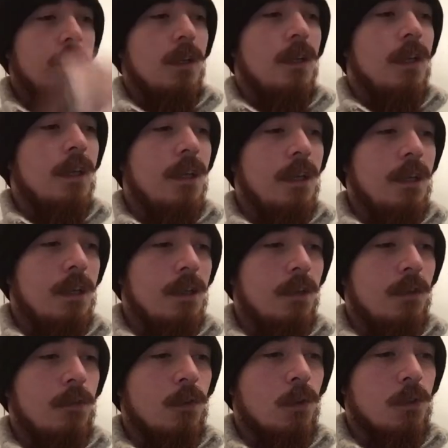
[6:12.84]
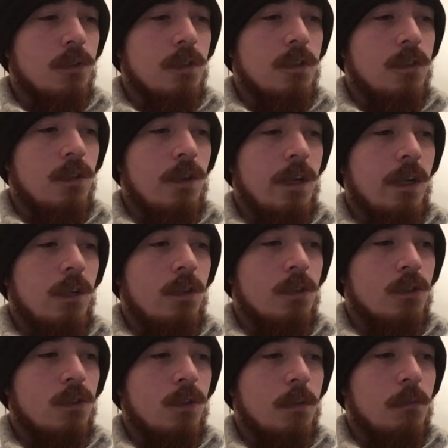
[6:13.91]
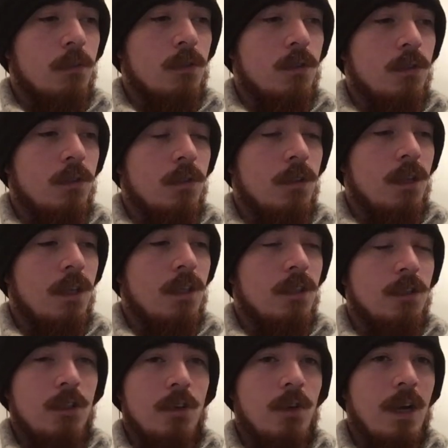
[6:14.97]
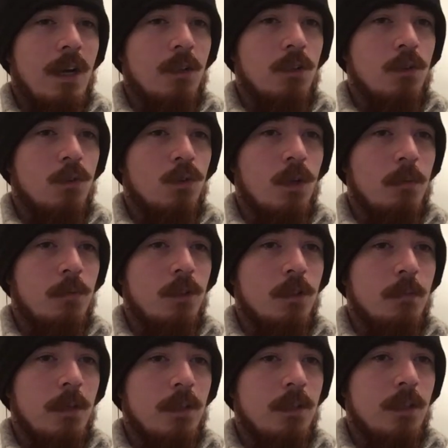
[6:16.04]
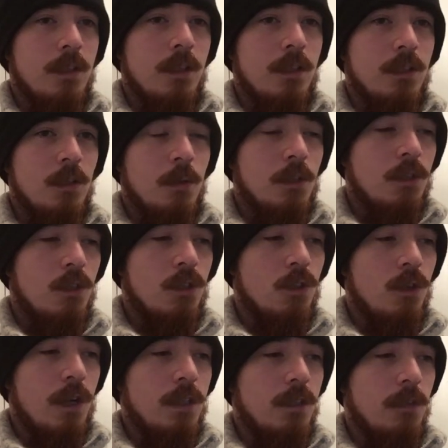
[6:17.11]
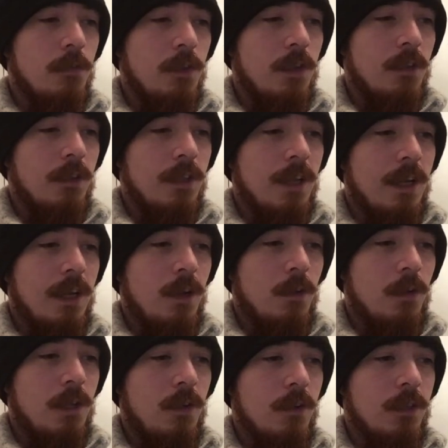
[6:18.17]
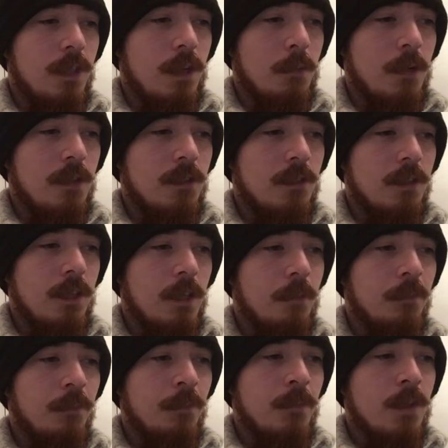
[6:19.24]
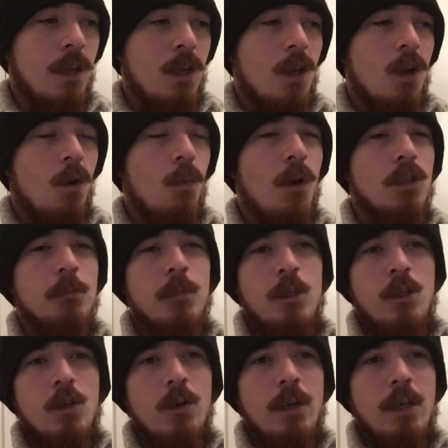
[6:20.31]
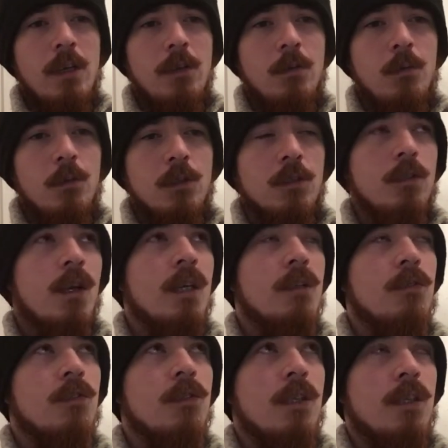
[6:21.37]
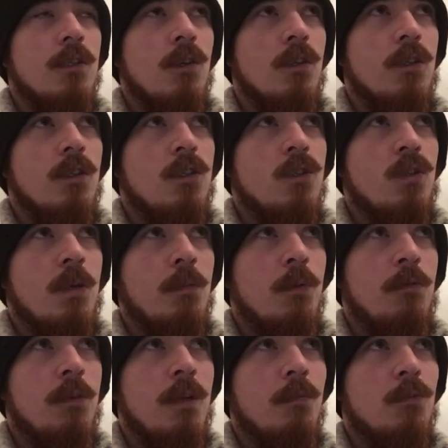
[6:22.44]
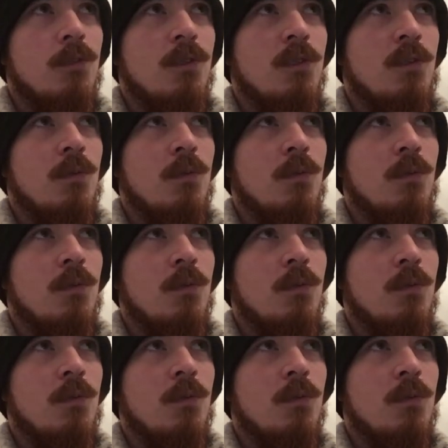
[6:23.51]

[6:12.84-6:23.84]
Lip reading: He, of course, doesn't know how to learn scripture. He doesn't know how to do scriptures, basically, so he's just trying to figure that out here and there, basically. Whilst Myuri was kind of sent on this trip with him to